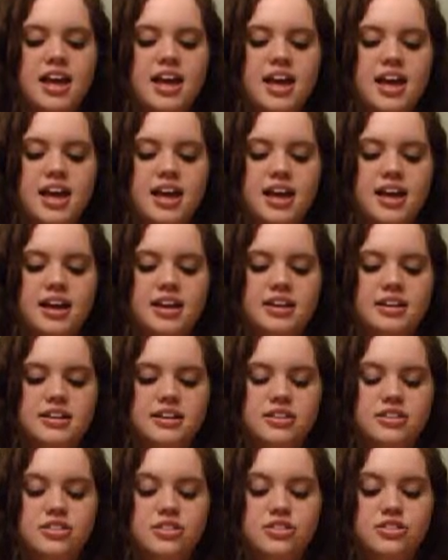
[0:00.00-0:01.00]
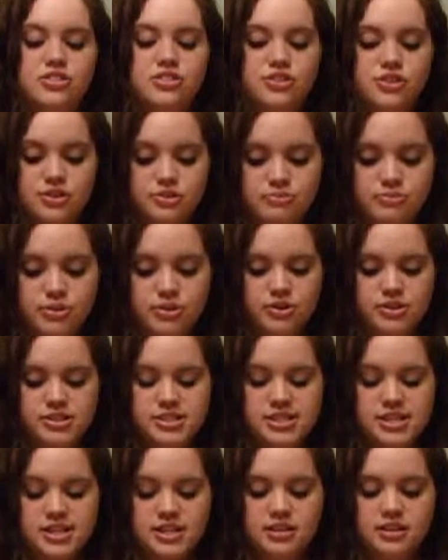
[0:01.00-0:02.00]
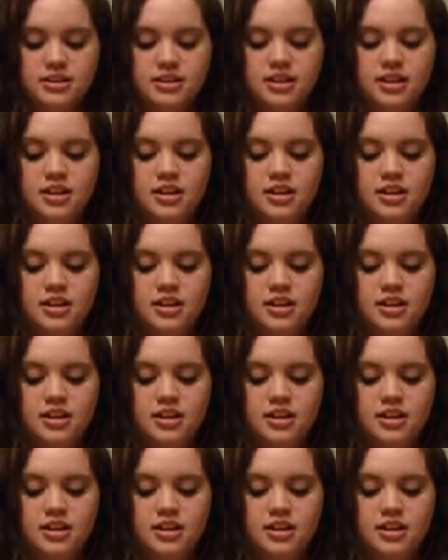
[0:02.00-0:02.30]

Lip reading: Myself, I liked